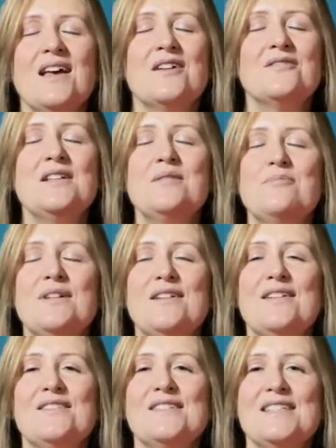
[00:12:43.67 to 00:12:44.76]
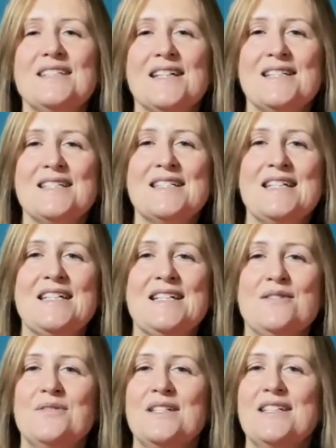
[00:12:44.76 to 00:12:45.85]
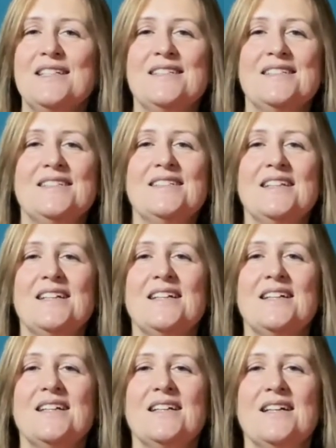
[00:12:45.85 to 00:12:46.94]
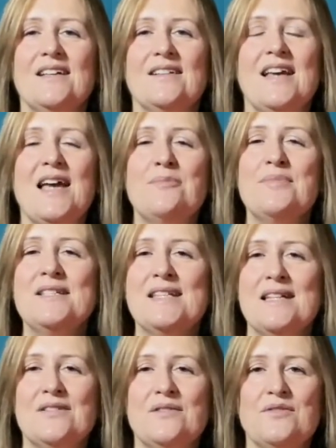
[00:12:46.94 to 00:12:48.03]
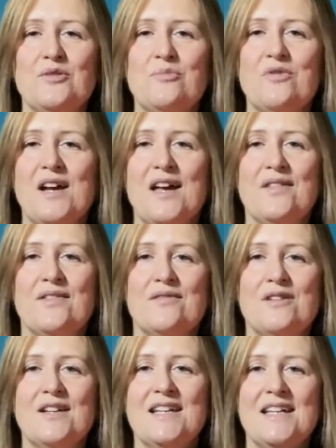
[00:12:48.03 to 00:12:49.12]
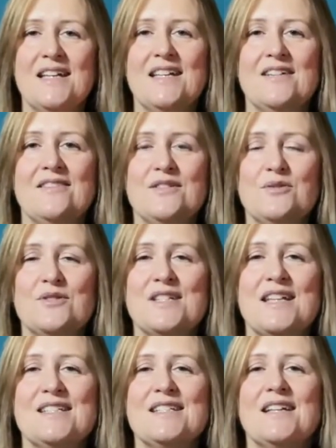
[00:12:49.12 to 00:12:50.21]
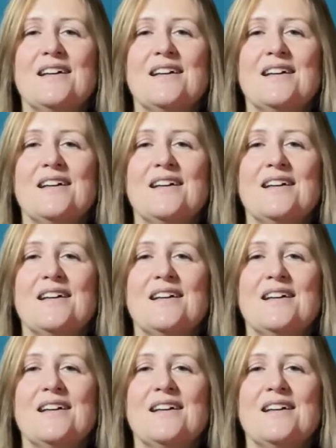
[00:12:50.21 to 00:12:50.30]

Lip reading: Really planting that seed within the epicenter of your breath, right here in your center.